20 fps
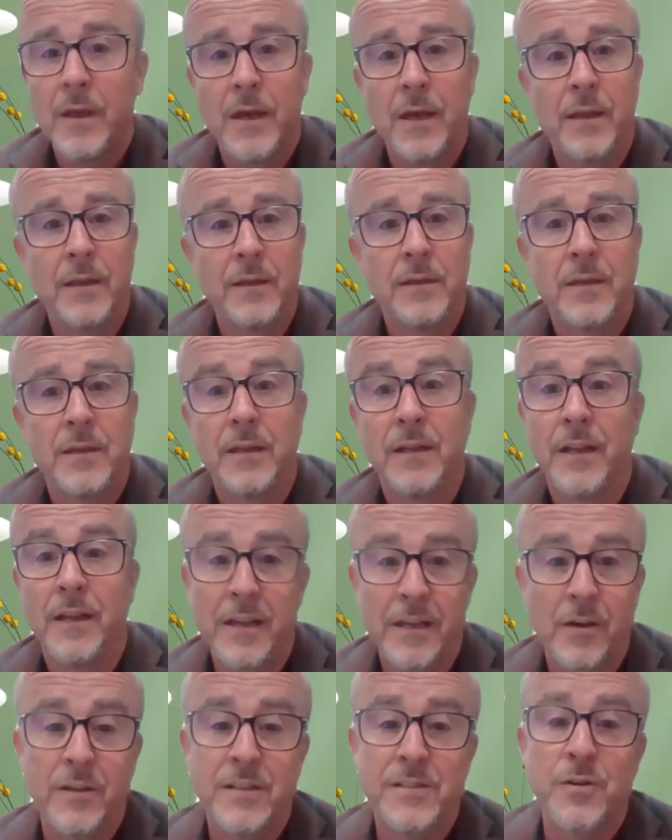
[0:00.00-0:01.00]
And
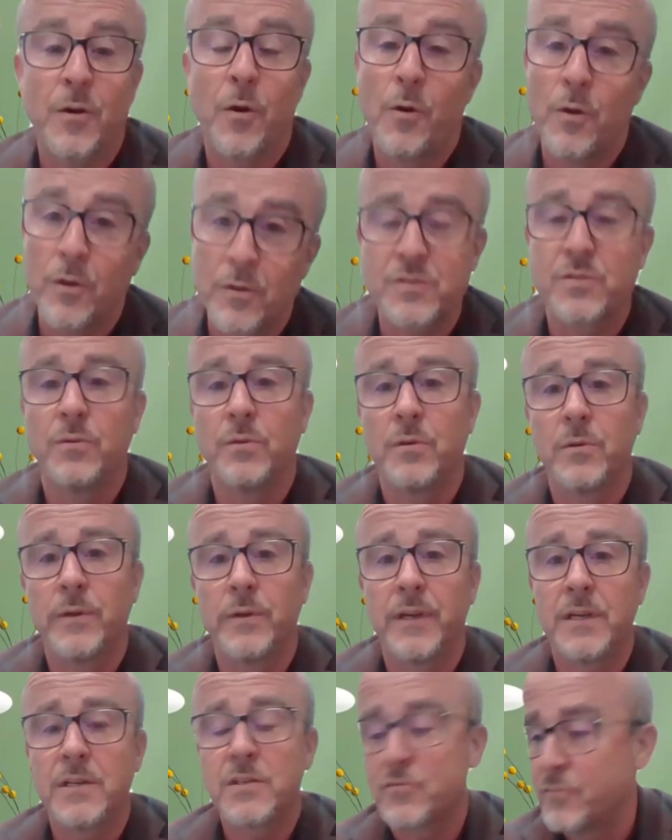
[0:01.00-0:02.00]
Kinlytic is also
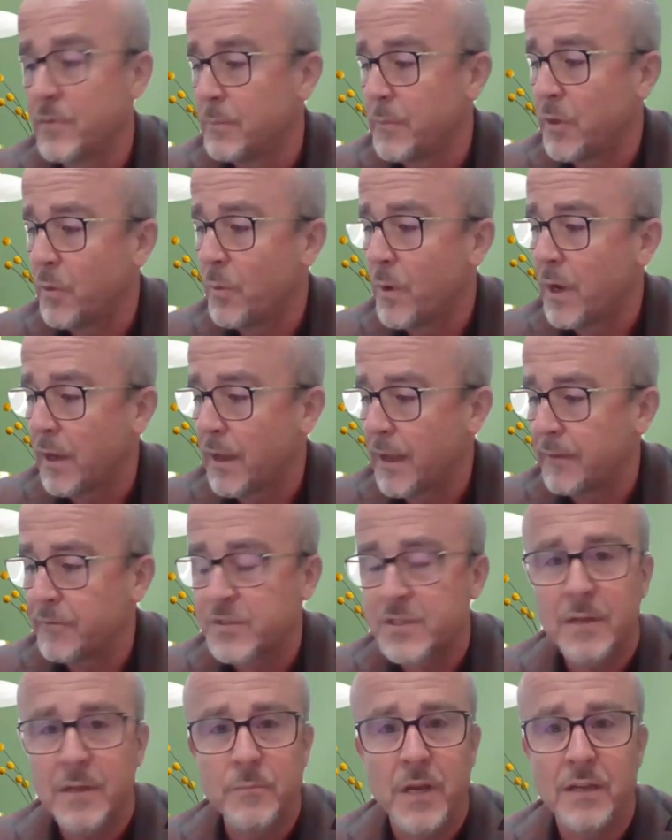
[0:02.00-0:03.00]
going extremely well. I've
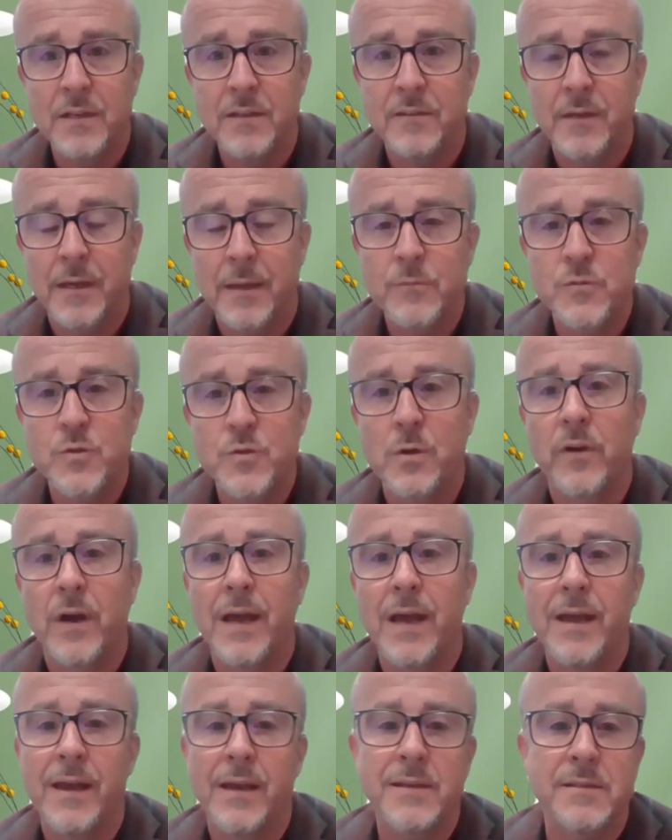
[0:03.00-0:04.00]
said many times, we have an
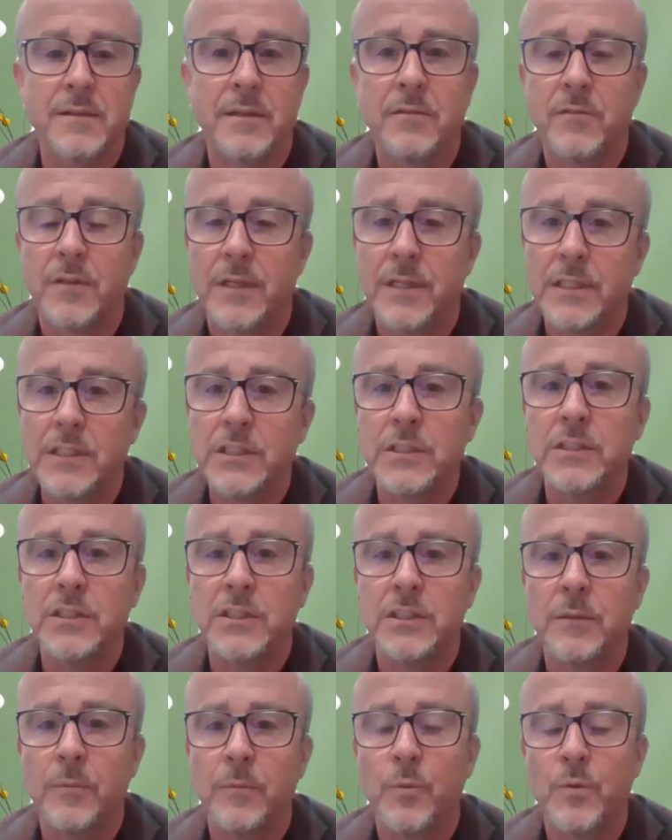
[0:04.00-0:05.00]
excellent
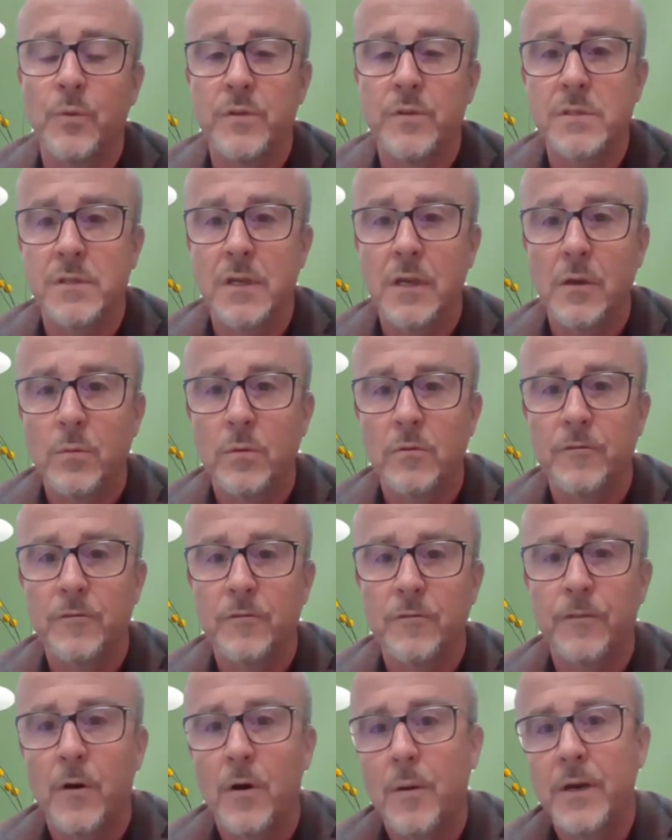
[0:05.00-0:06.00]
relationship with Sequel
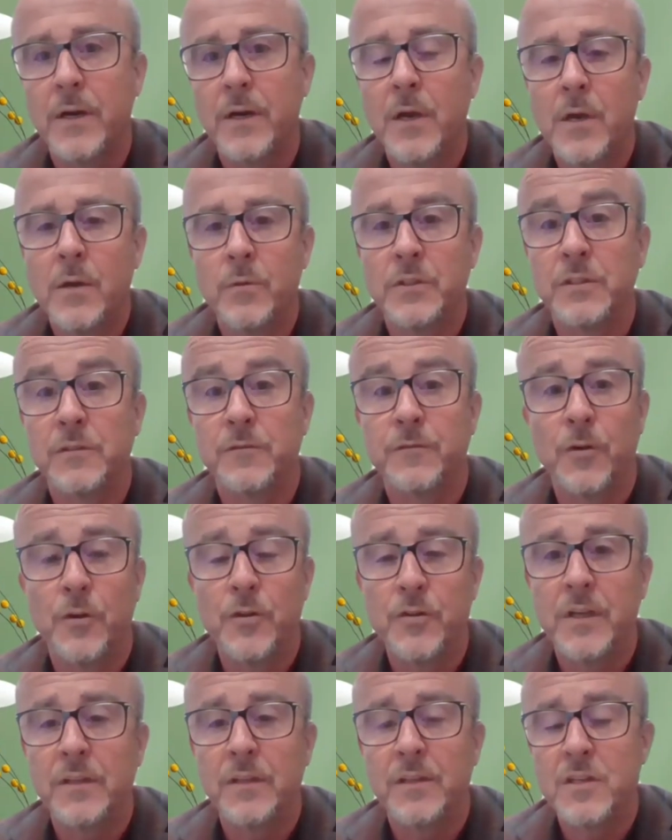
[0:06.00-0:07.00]
Pharma, which is
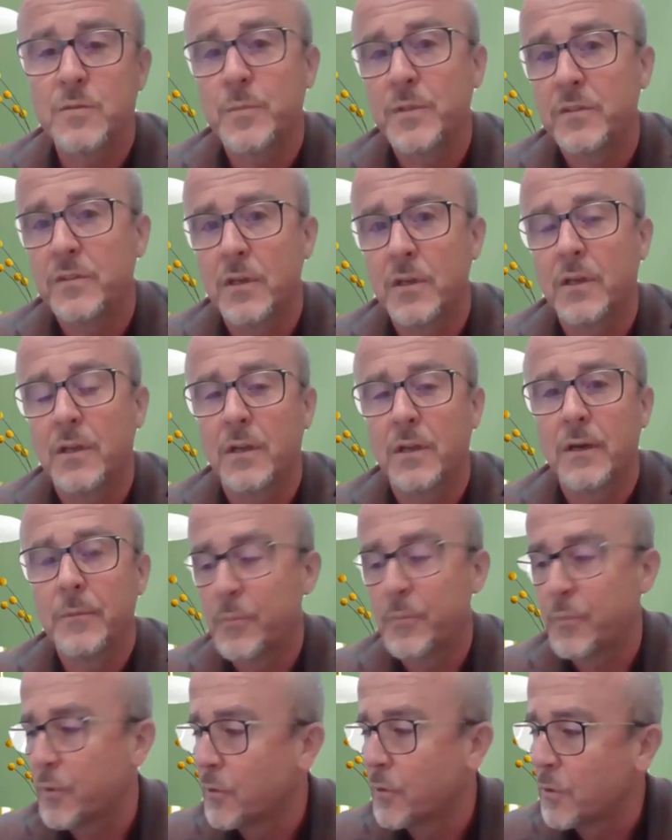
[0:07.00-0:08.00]
funding this particular
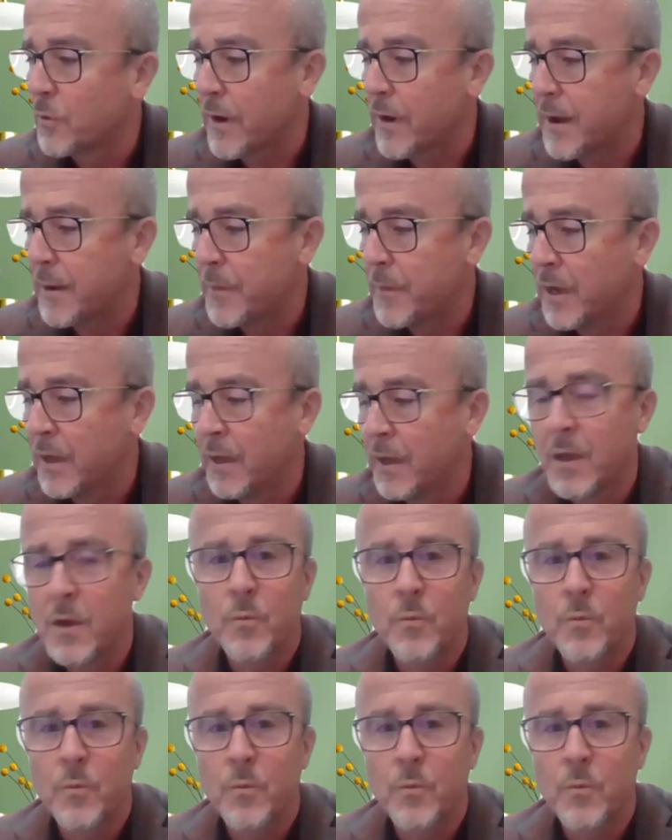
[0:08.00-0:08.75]
program.